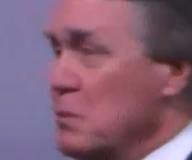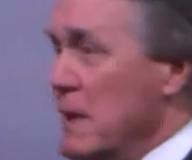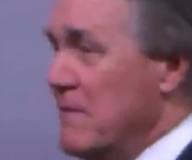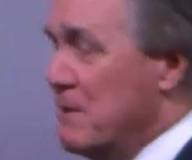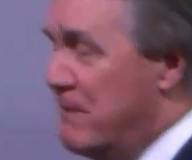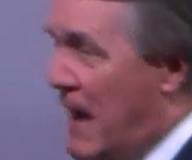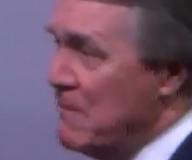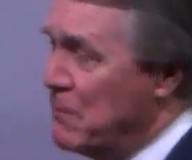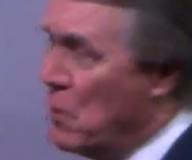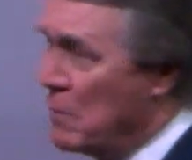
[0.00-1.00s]
We have to
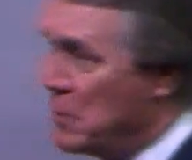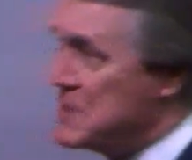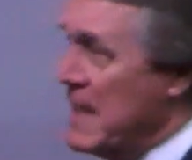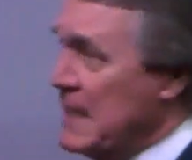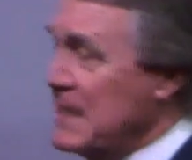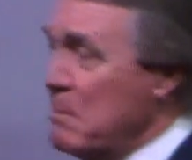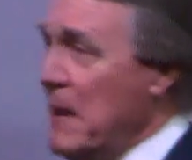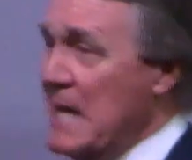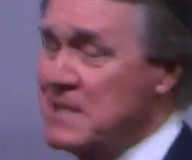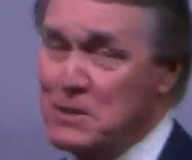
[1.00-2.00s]
fight for it, protect it, and
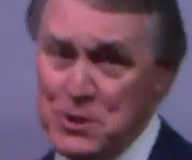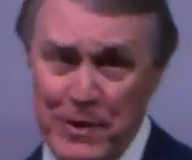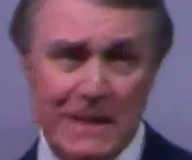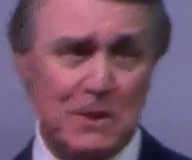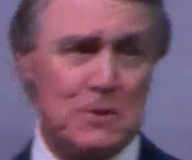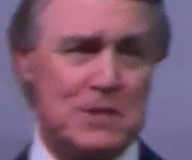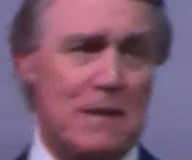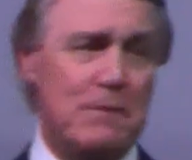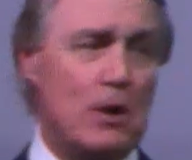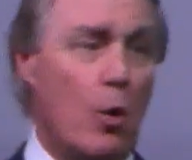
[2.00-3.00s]
pass it on so they can do the
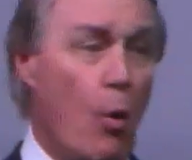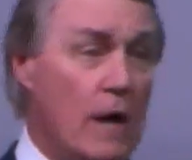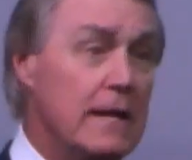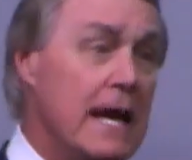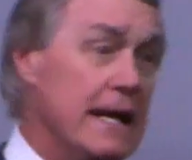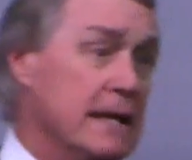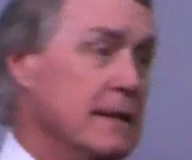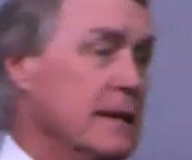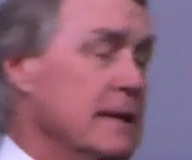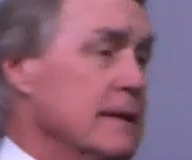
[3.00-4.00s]
same thing. Or one day,
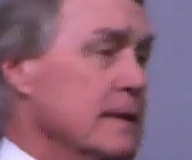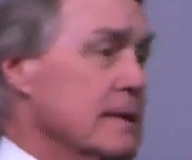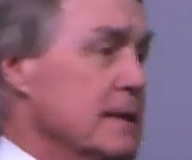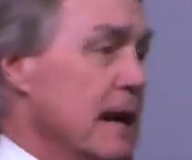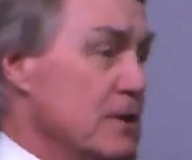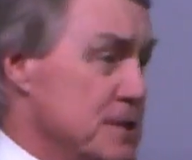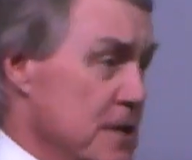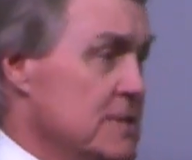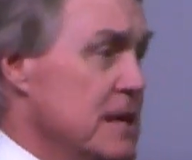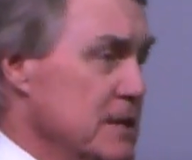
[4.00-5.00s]
in our
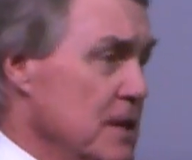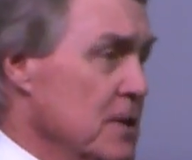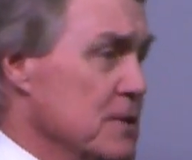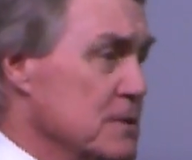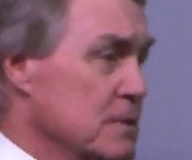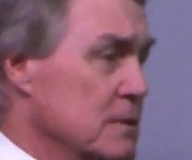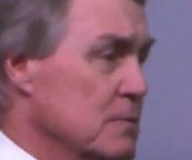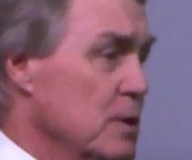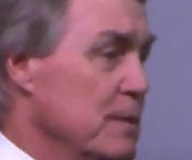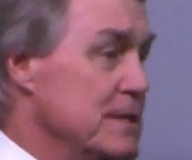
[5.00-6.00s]
sunset years,
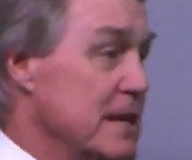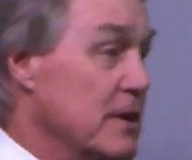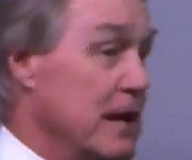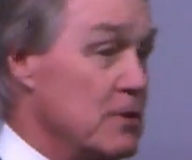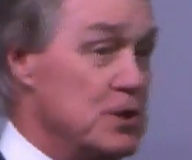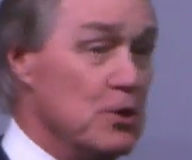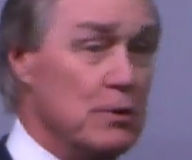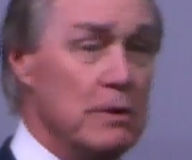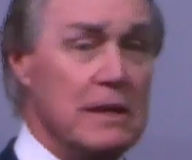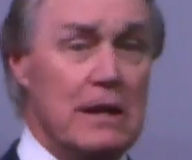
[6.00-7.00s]
we'll be telling our
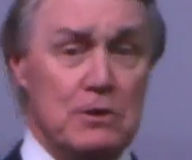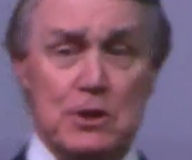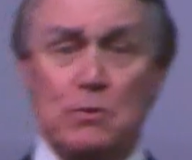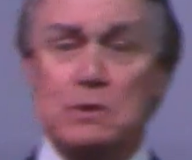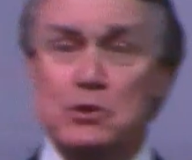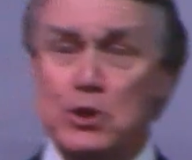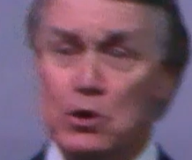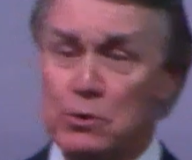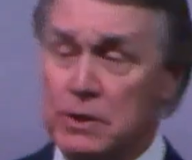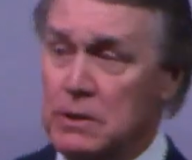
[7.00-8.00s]
children and our children's
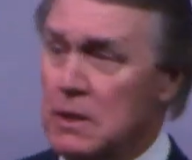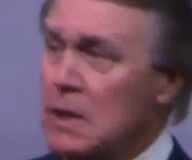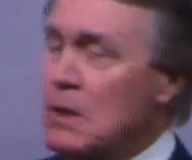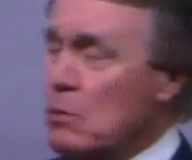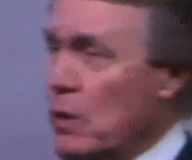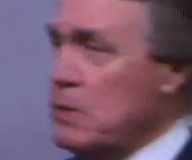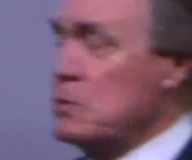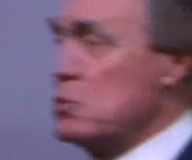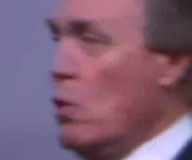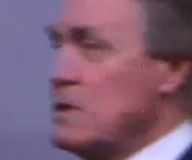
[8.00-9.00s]
children what it
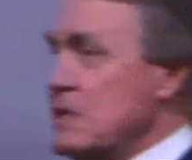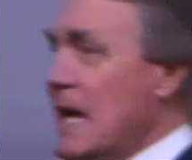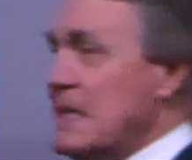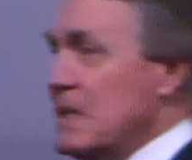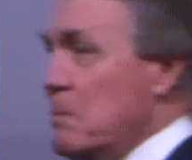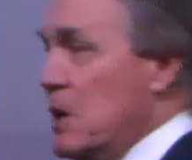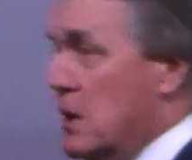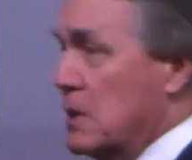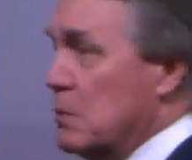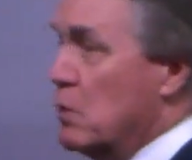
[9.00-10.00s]
was once like in
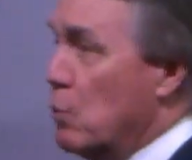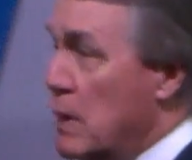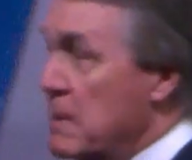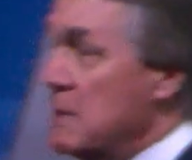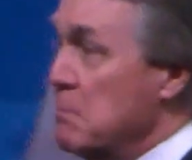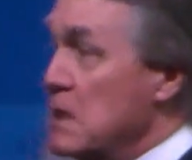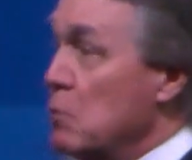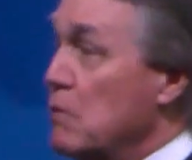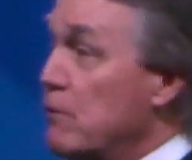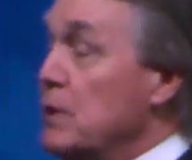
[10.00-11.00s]
America when women and
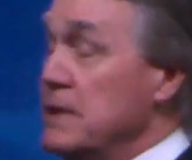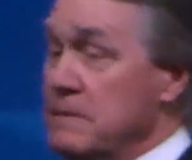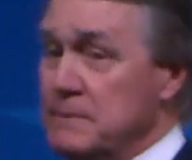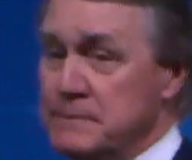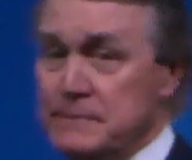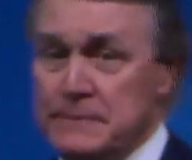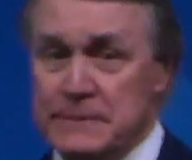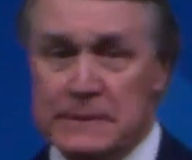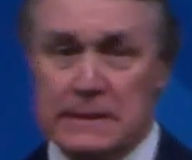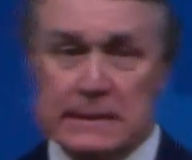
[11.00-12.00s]
men were free.
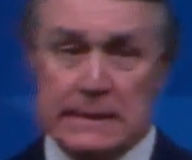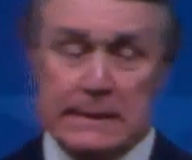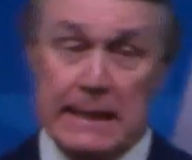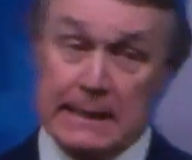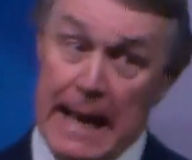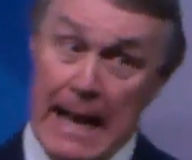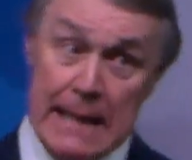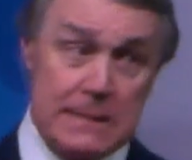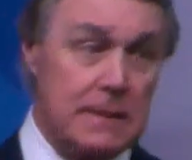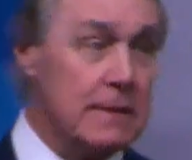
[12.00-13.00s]
Now,
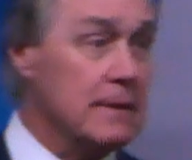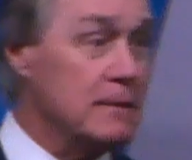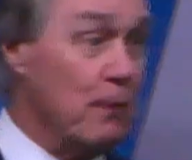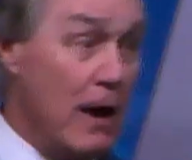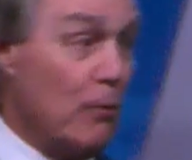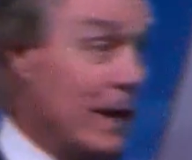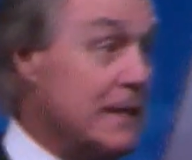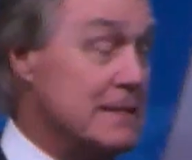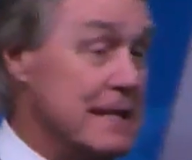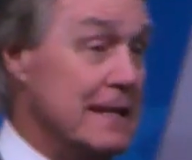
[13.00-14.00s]
guys, Ronald
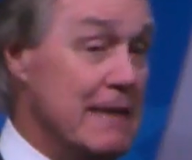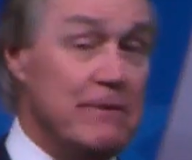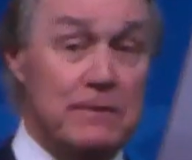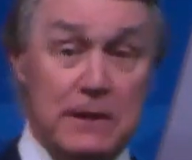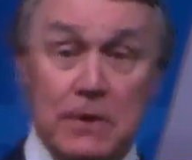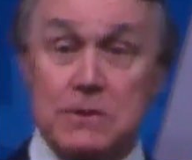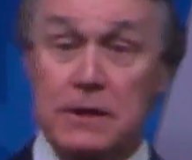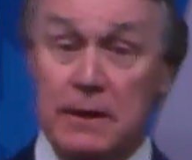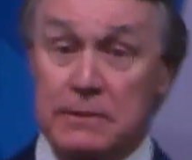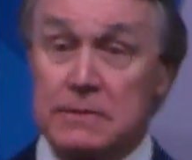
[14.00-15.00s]
Reagan said that 50 years
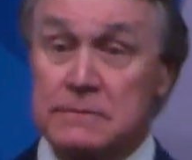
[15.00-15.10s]
ago.